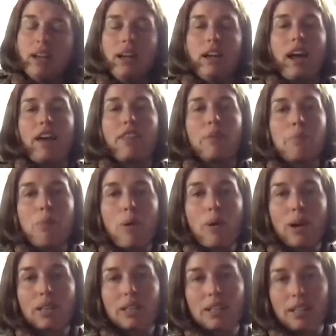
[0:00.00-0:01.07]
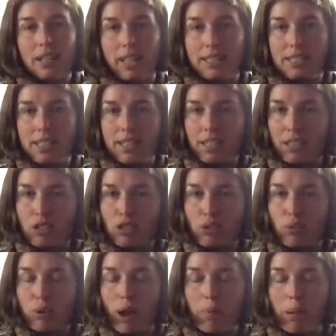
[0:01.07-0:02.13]
And the more little ideas you
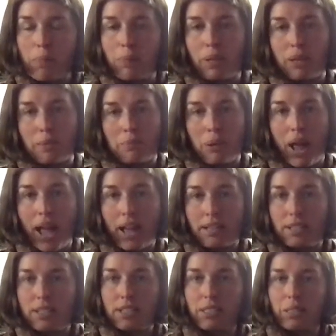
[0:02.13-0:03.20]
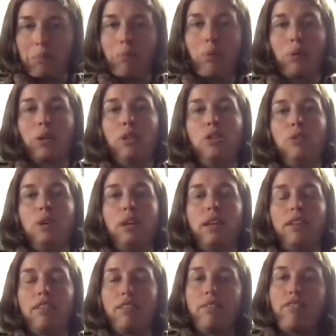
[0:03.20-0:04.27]
come up with in practice, the more you can
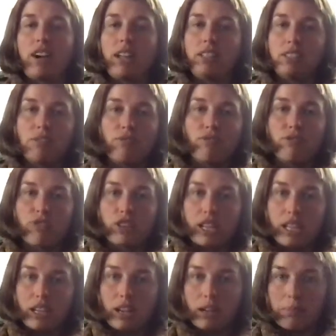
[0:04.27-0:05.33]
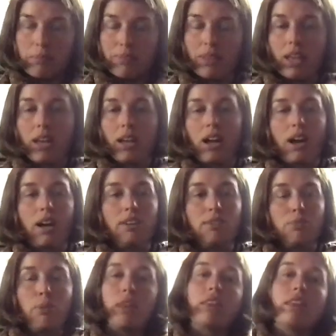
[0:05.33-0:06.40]
find some freedom
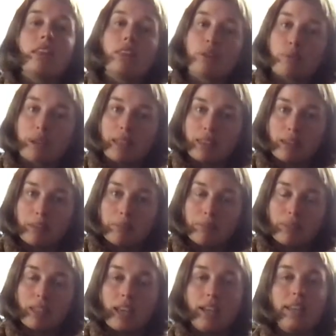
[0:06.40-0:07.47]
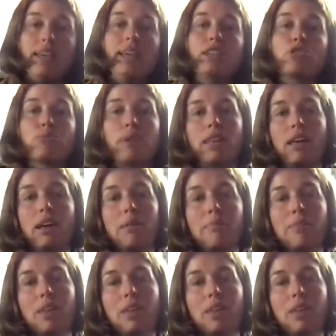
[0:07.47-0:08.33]
within the rhythm. And each rhythm,